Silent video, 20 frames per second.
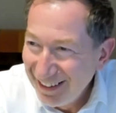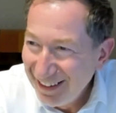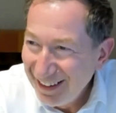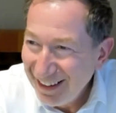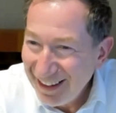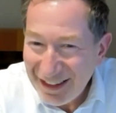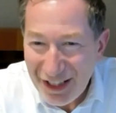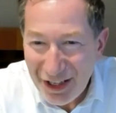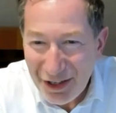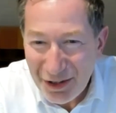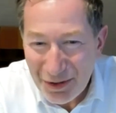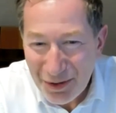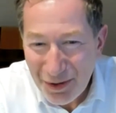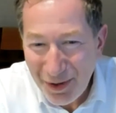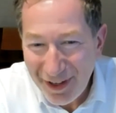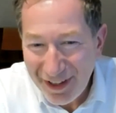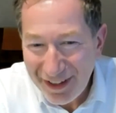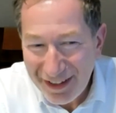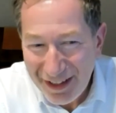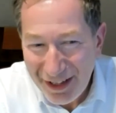I don't
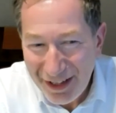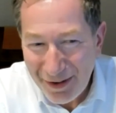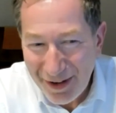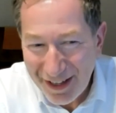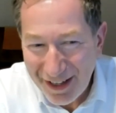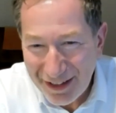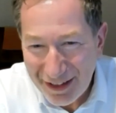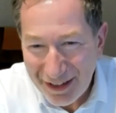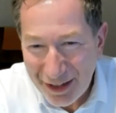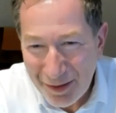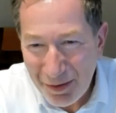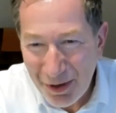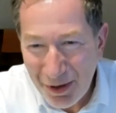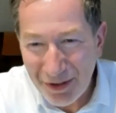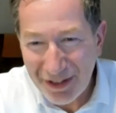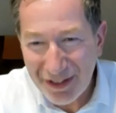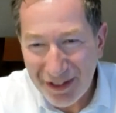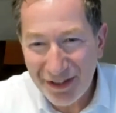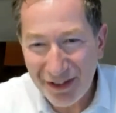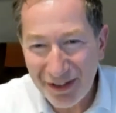quite know, actually, to be
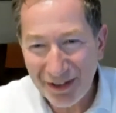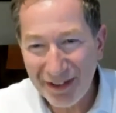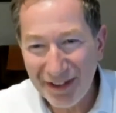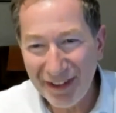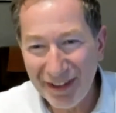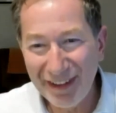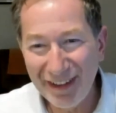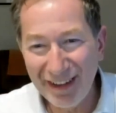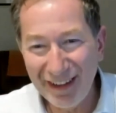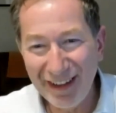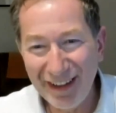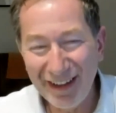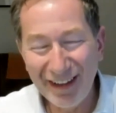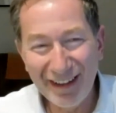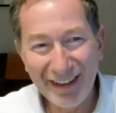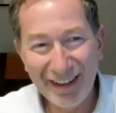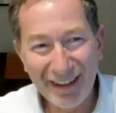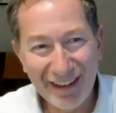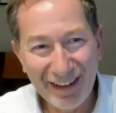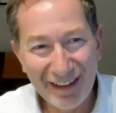honest, Jonathan.
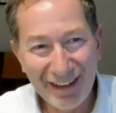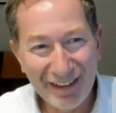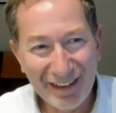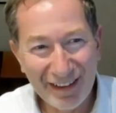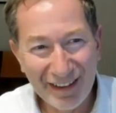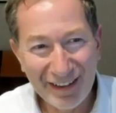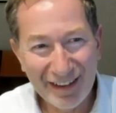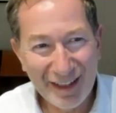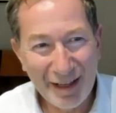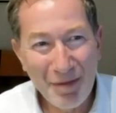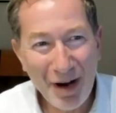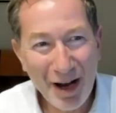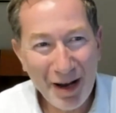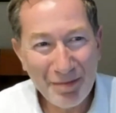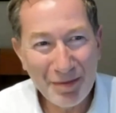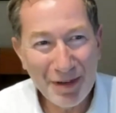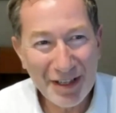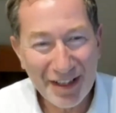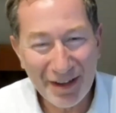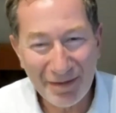There might
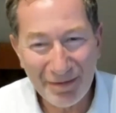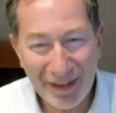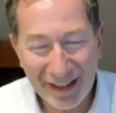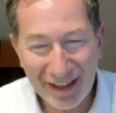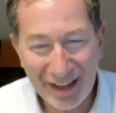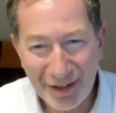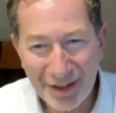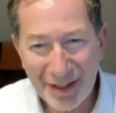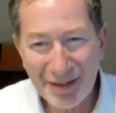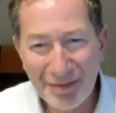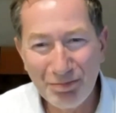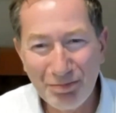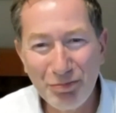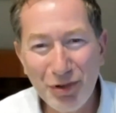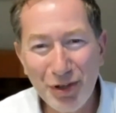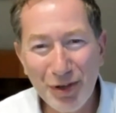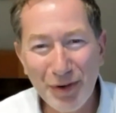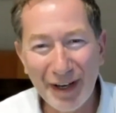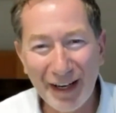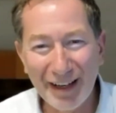be something else
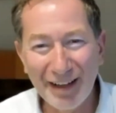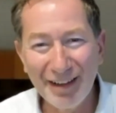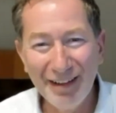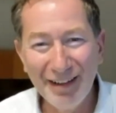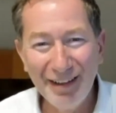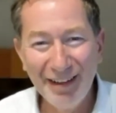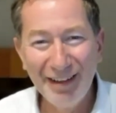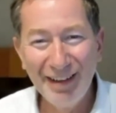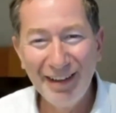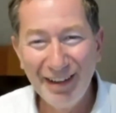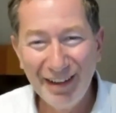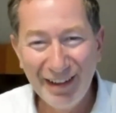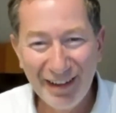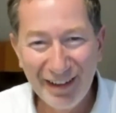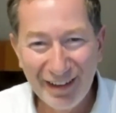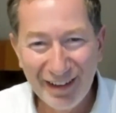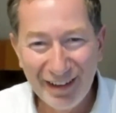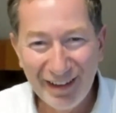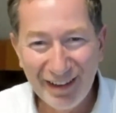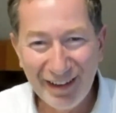brewing.
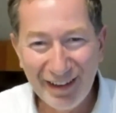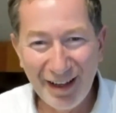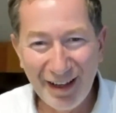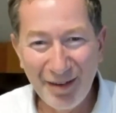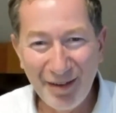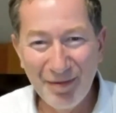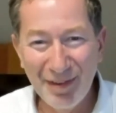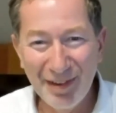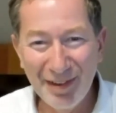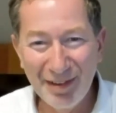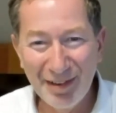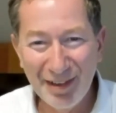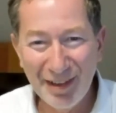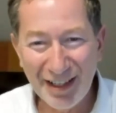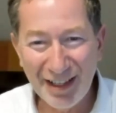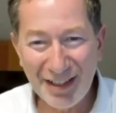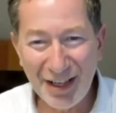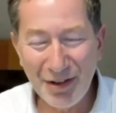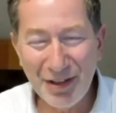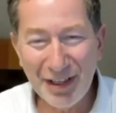
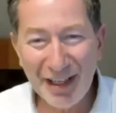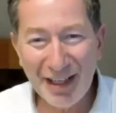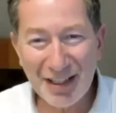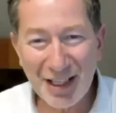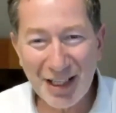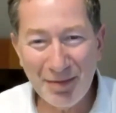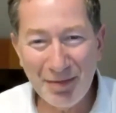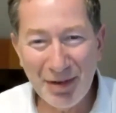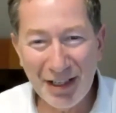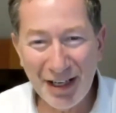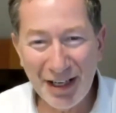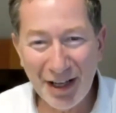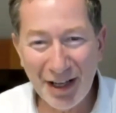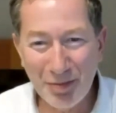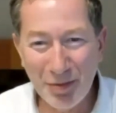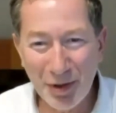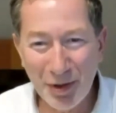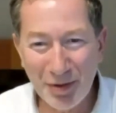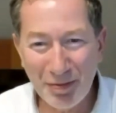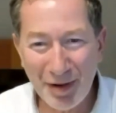I don't think it's going to be another
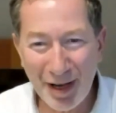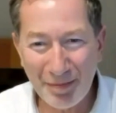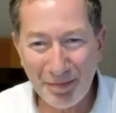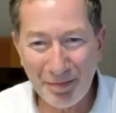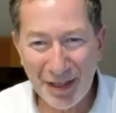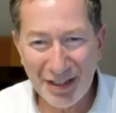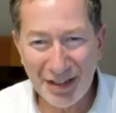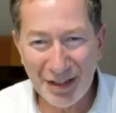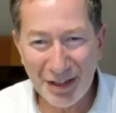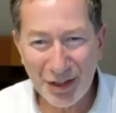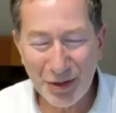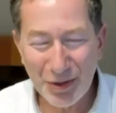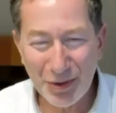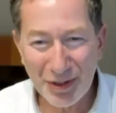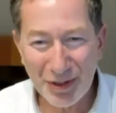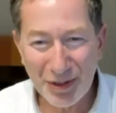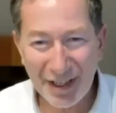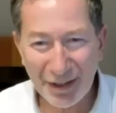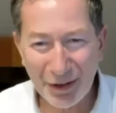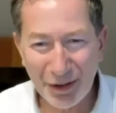book about business or
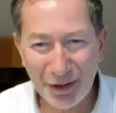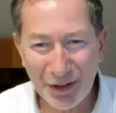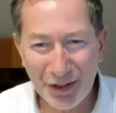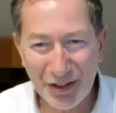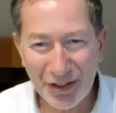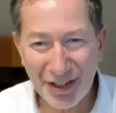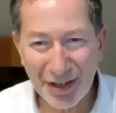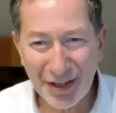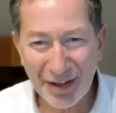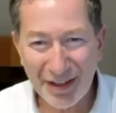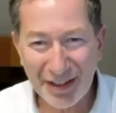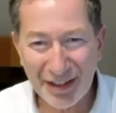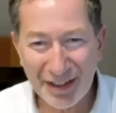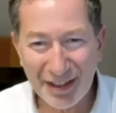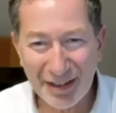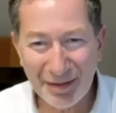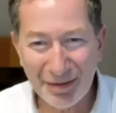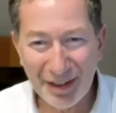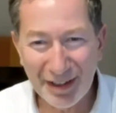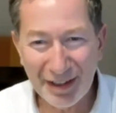technology, though. I
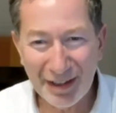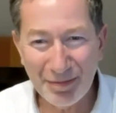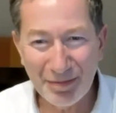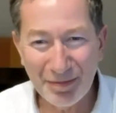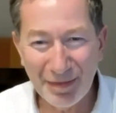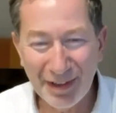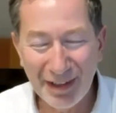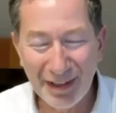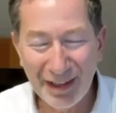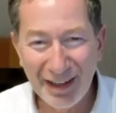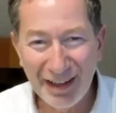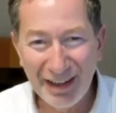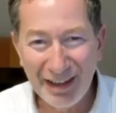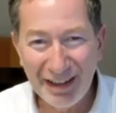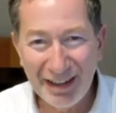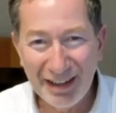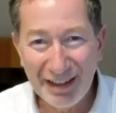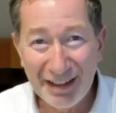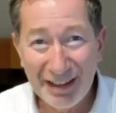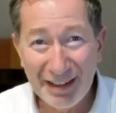think
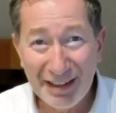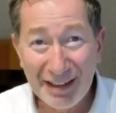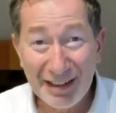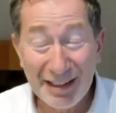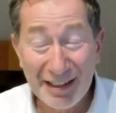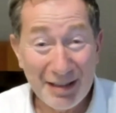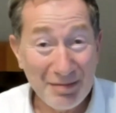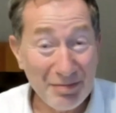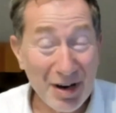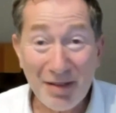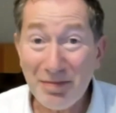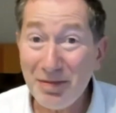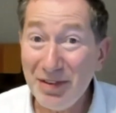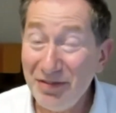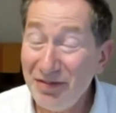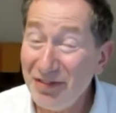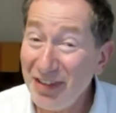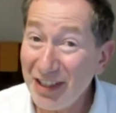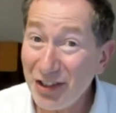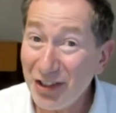it might be
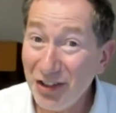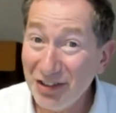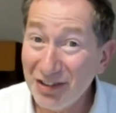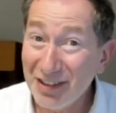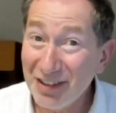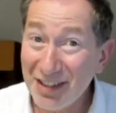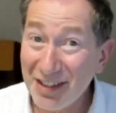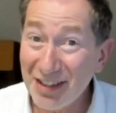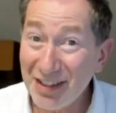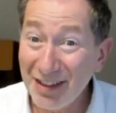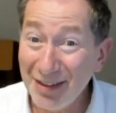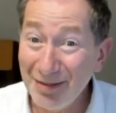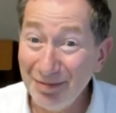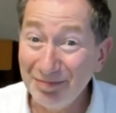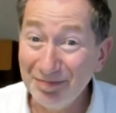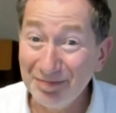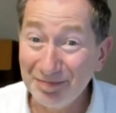fiction this time.